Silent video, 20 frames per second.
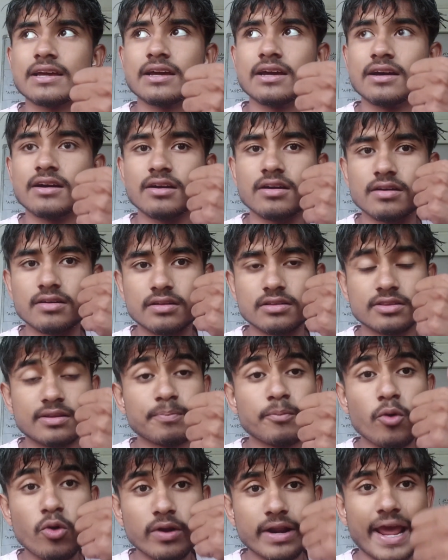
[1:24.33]

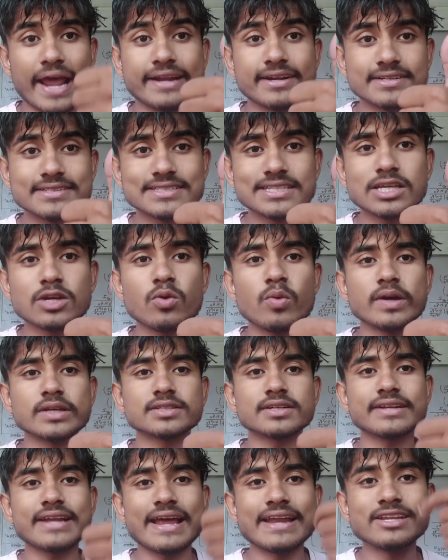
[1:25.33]

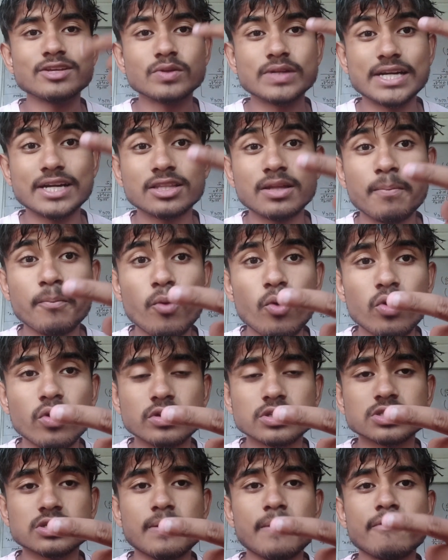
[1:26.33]
equation, and you need the
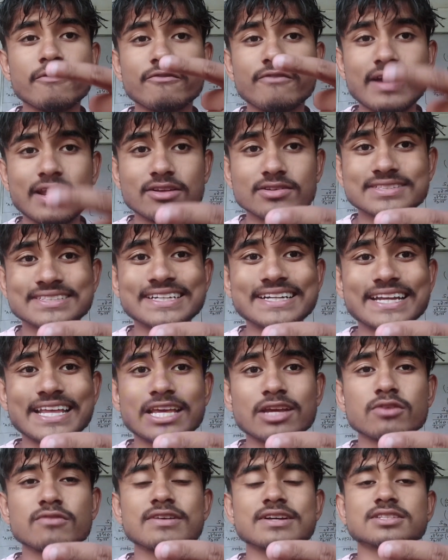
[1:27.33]
Bohr's
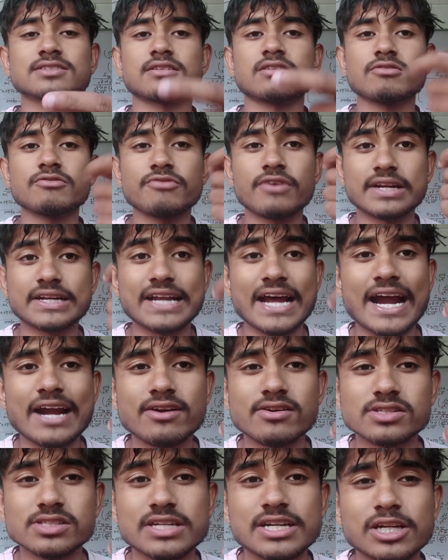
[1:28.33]
velocity equation for an
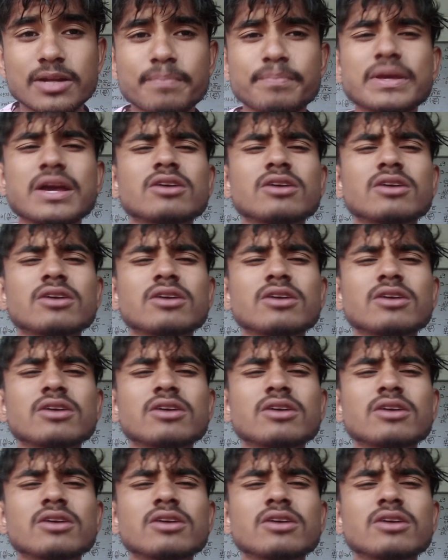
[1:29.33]
hydrogen atom.